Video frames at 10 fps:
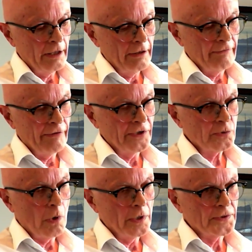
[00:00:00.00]
The first
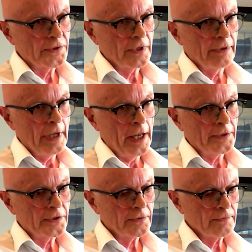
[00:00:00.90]
was
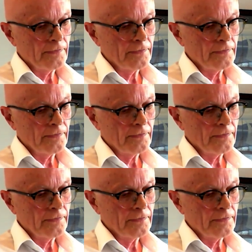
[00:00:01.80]
that